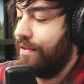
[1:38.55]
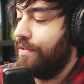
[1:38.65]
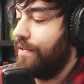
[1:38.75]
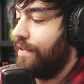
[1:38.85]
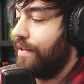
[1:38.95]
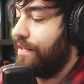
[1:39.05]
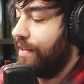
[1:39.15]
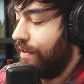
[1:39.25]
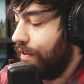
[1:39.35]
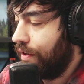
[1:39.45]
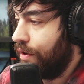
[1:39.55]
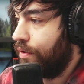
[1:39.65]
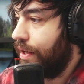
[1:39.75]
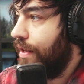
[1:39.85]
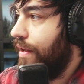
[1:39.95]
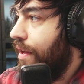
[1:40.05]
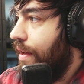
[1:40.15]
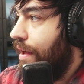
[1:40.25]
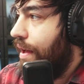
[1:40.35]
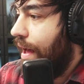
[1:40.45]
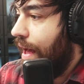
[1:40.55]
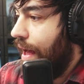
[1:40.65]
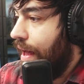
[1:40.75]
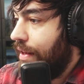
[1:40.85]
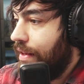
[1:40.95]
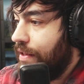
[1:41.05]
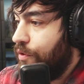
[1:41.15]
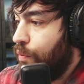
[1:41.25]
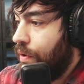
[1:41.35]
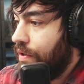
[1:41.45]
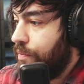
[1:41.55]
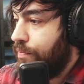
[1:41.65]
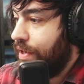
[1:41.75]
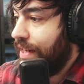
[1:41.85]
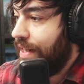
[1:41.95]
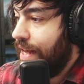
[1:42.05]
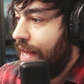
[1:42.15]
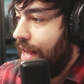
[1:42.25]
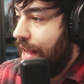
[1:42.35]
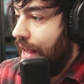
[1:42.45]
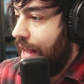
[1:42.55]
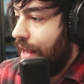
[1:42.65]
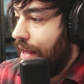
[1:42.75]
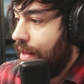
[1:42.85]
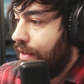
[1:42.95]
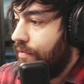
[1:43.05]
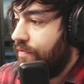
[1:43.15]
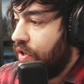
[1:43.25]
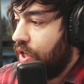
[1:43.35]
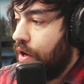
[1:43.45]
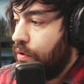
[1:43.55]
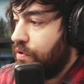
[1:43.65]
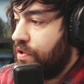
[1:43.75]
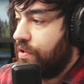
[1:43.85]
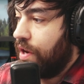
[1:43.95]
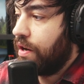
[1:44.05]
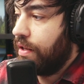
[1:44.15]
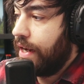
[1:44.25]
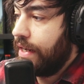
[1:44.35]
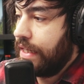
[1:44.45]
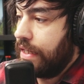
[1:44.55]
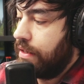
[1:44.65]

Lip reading: This is a nice little Yoda, and this was printed in Vertigo Starlight.